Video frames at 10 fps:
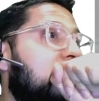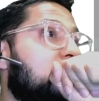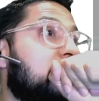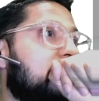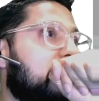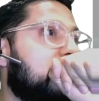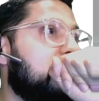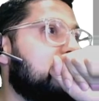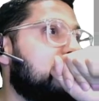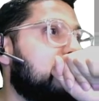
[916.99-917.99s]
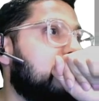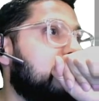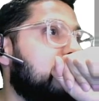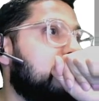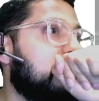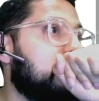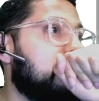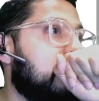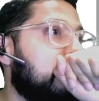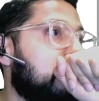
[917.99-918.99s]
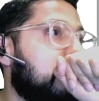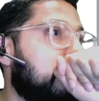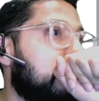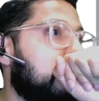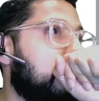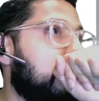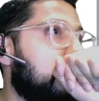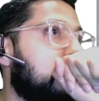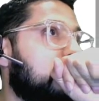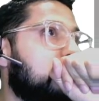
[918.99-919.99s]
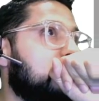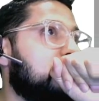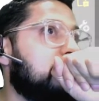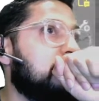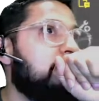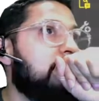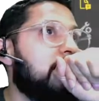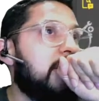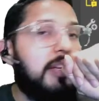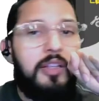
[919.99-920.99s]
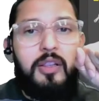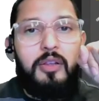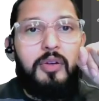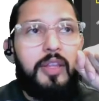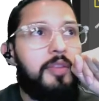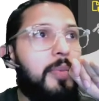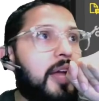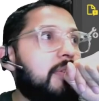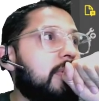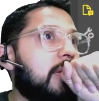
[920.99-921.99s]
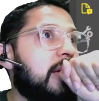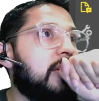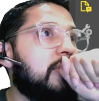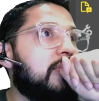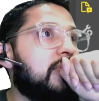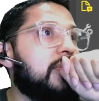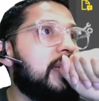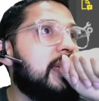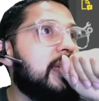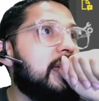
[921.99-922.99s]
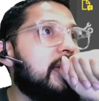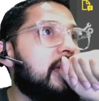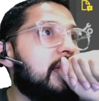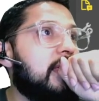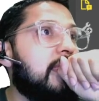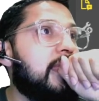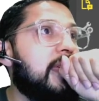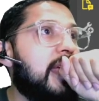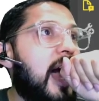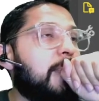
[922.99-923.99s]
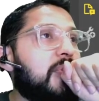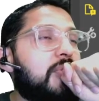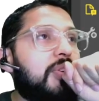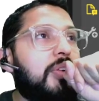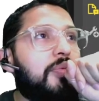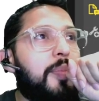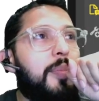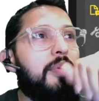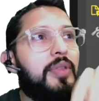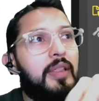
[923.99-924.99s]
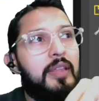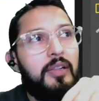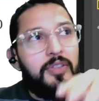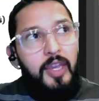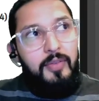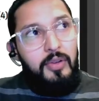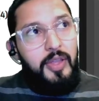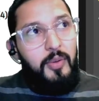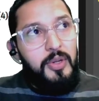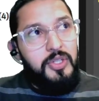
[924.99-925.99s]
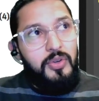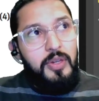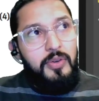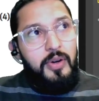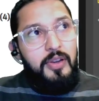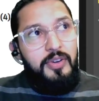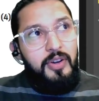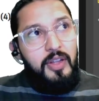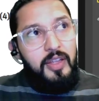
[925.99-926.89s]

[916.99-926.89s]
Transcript: 3, right? Let's take a look. So if we look at the manual, you see the app control. Remember that little table that I was showing you earlier?